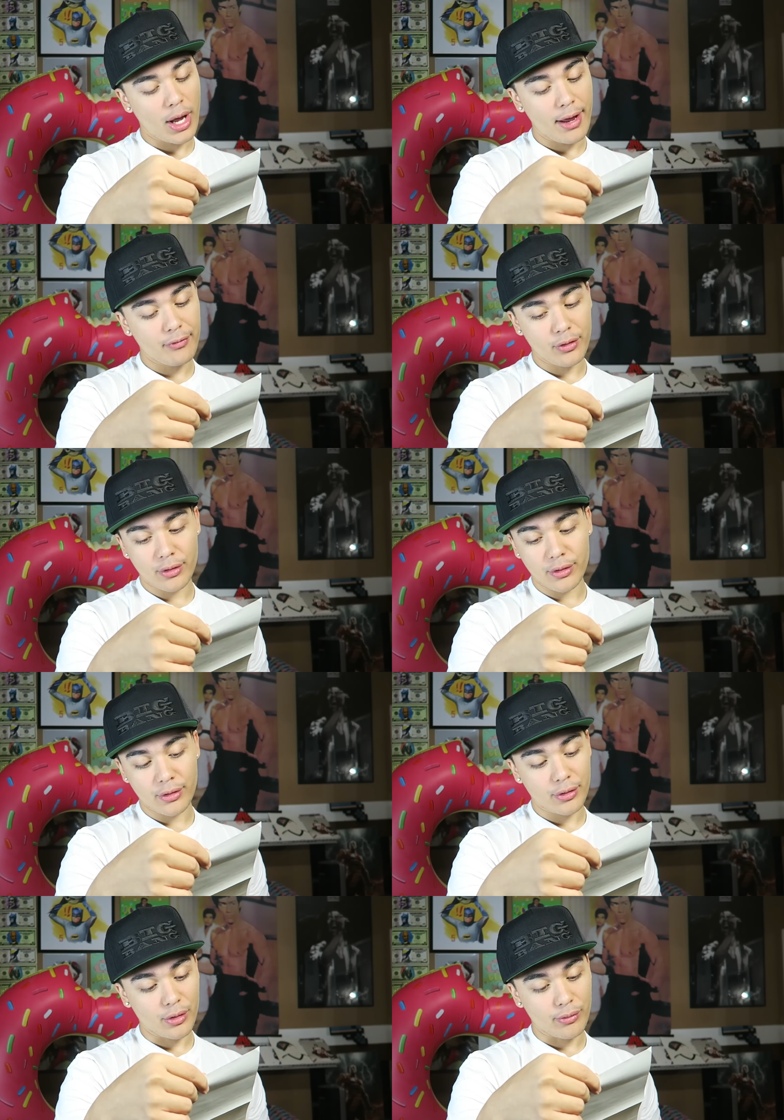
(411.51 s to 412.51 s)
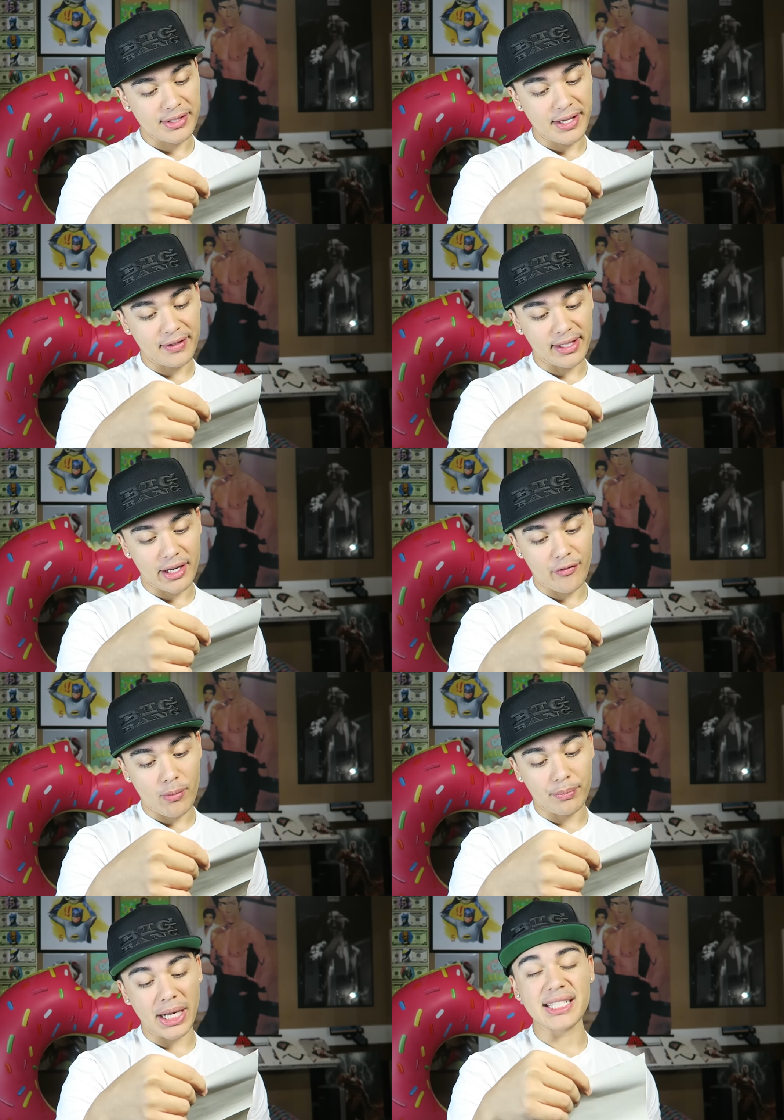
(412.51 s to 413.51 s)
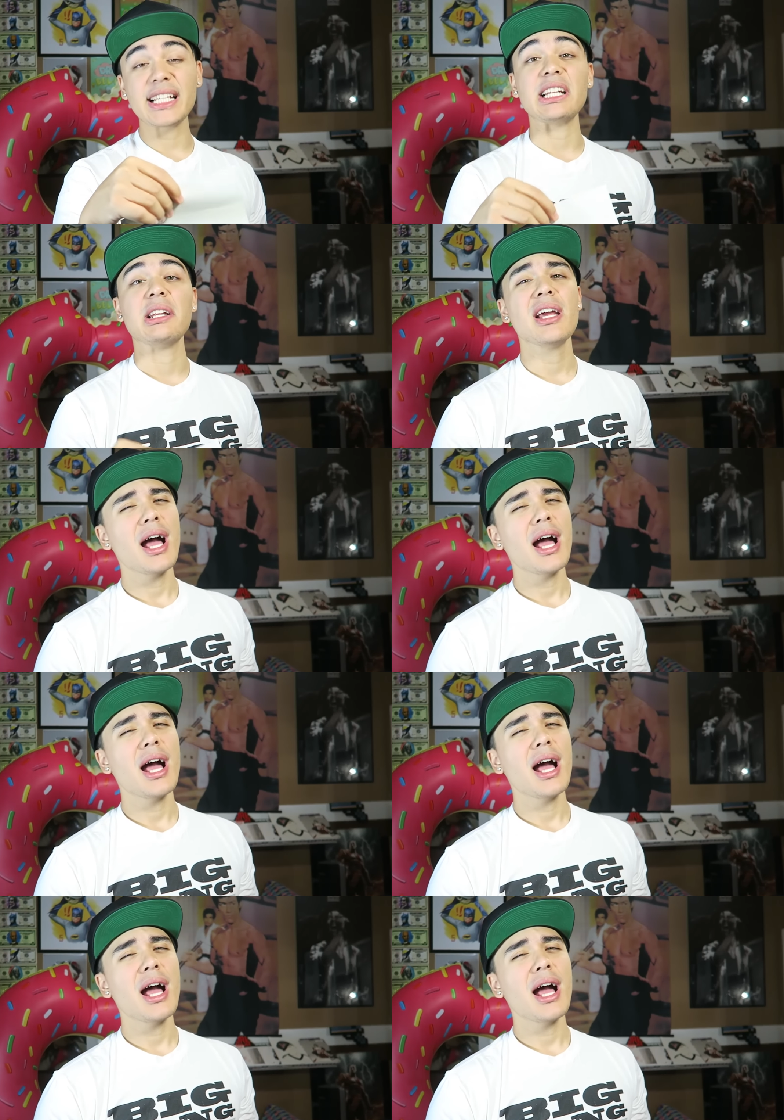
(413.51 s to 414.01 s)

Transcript: ever received a letter from Brazil.